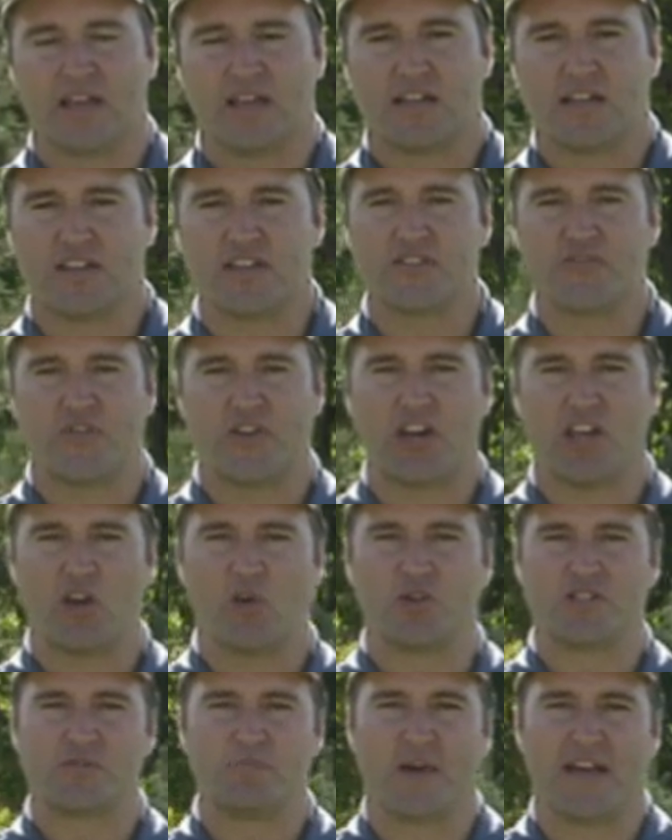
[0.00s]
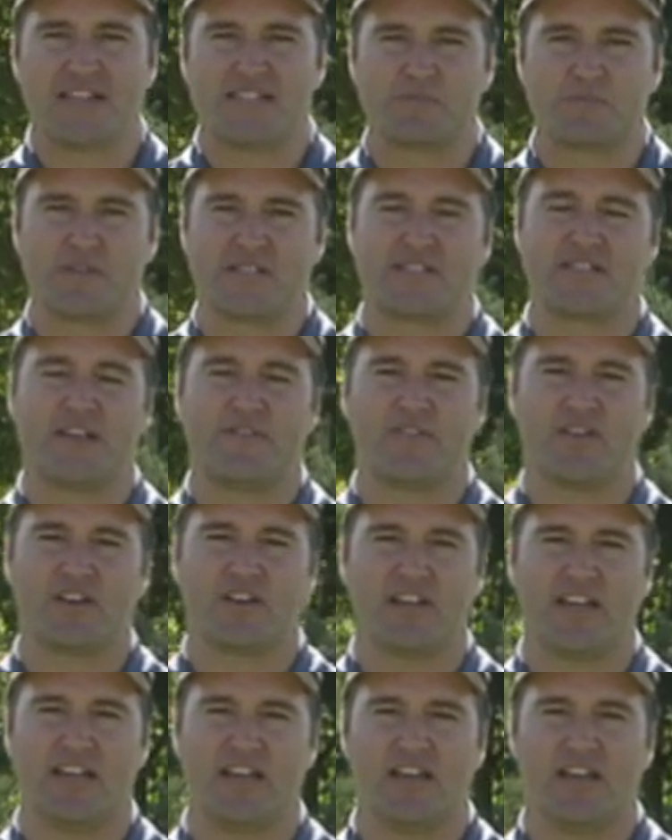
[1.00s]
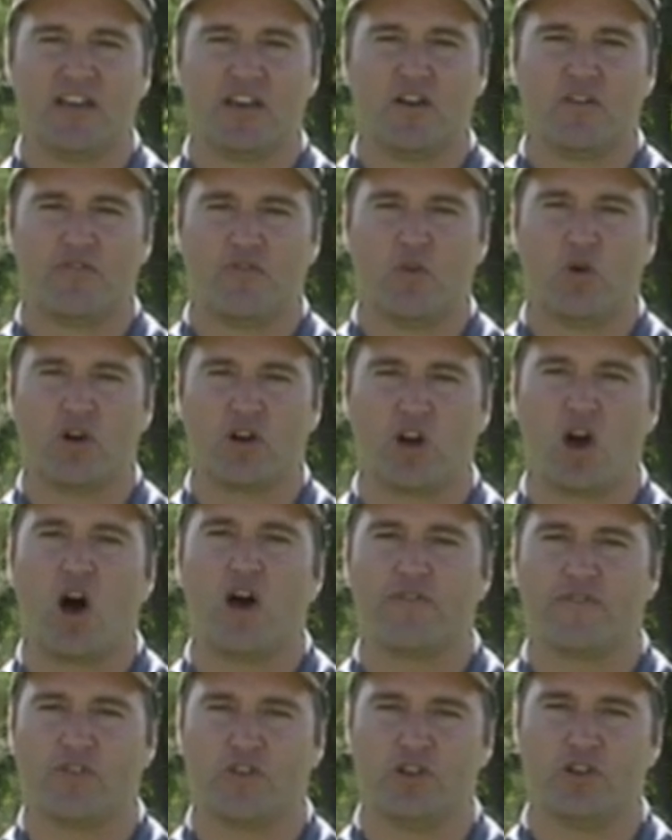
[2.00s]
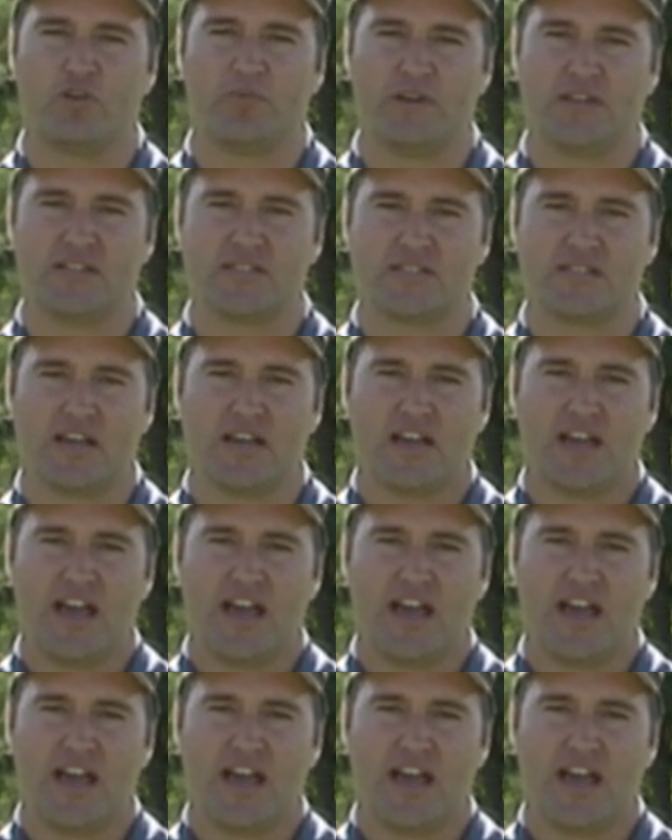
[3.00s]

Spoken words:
Now this video was made specifically for Golf for Newbies.